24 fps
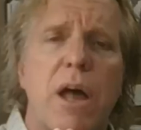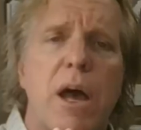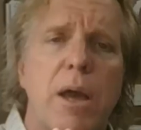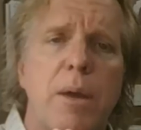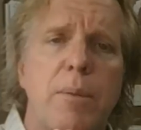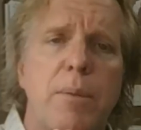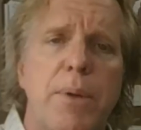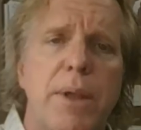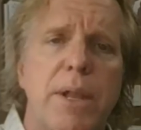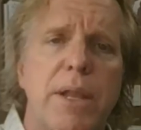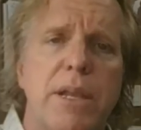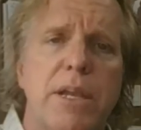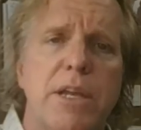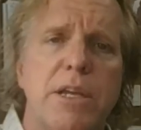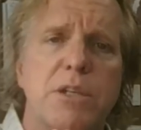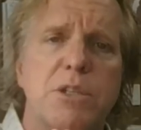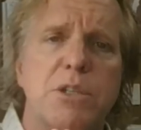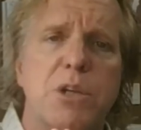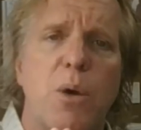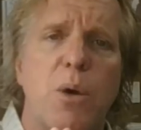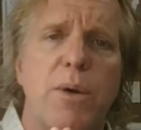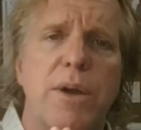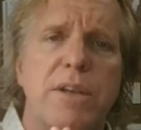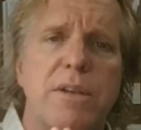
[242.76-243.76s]
liability
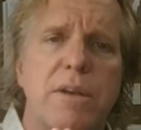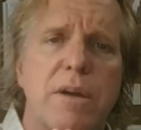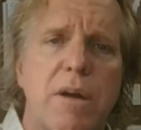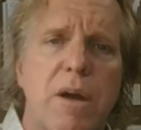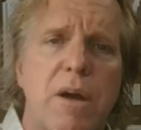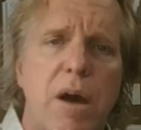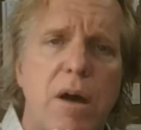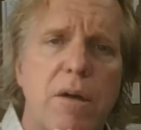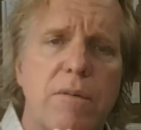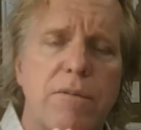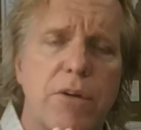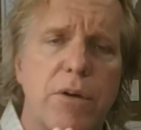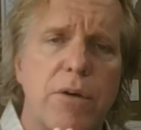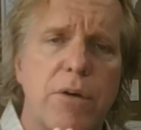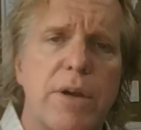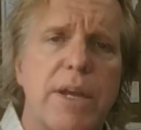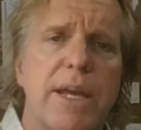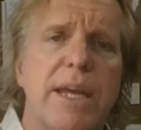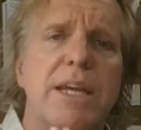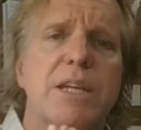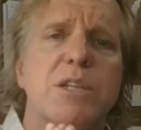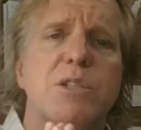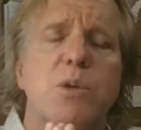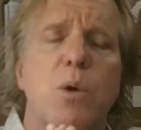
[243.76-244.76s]
is going to
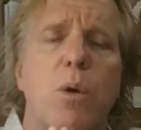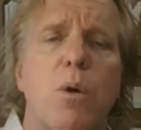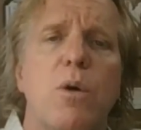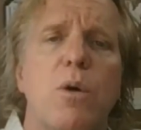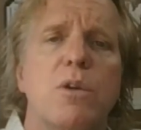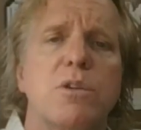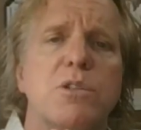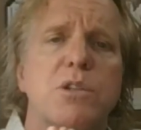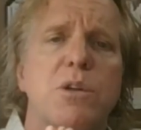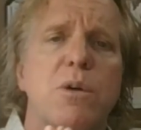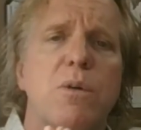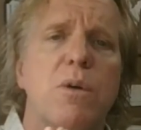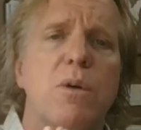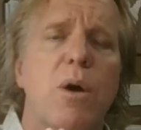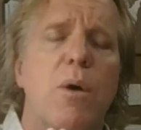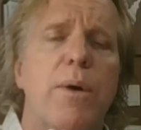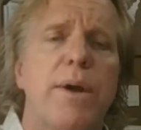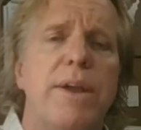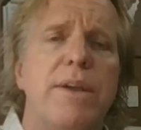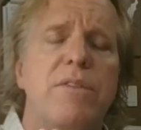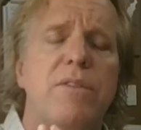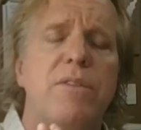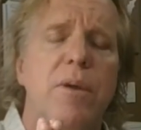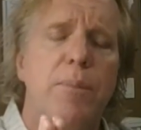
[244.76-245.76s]
cover is also
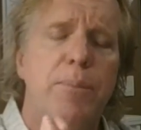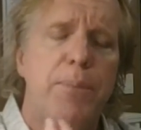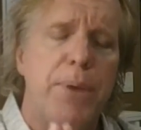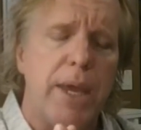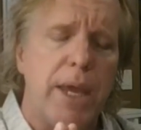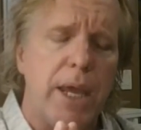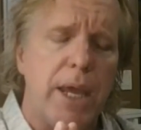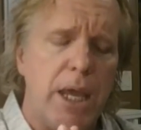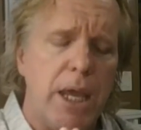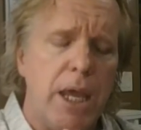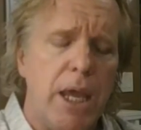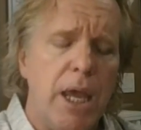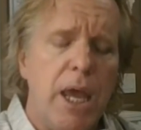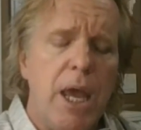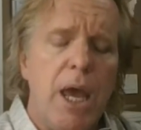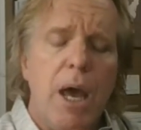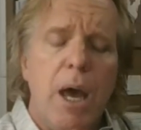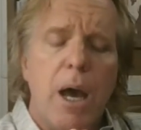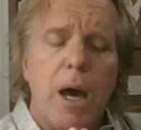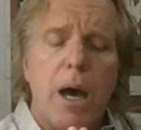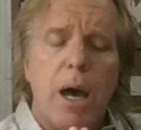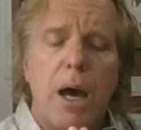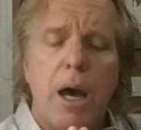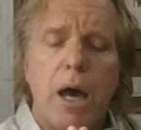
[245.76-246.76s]
going to be
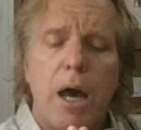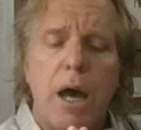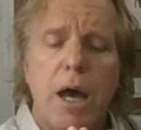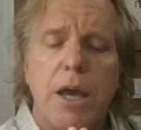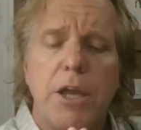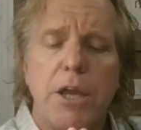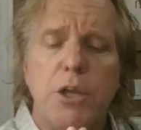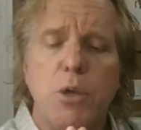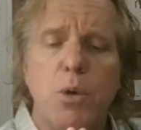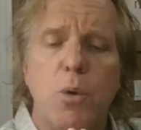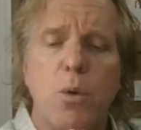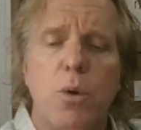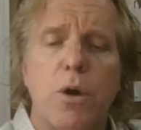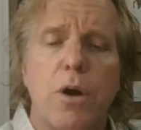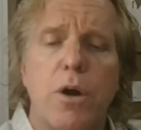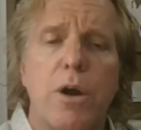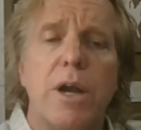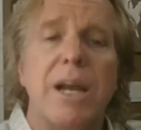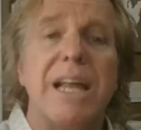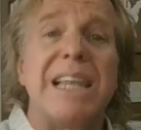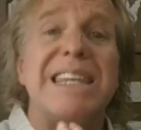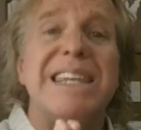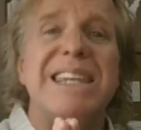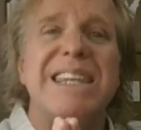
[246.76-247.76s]

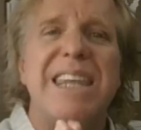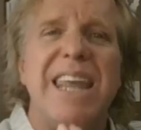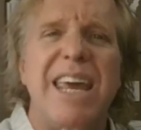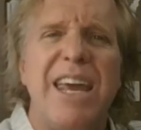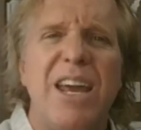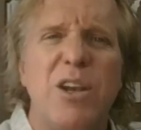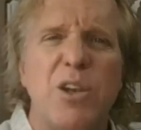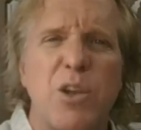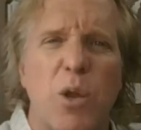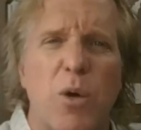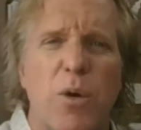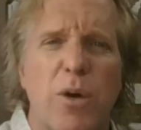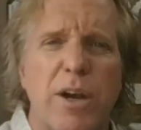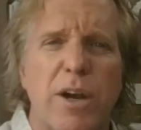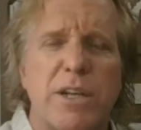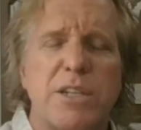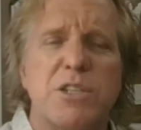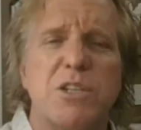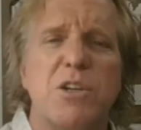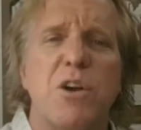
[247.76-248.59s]
your landlord.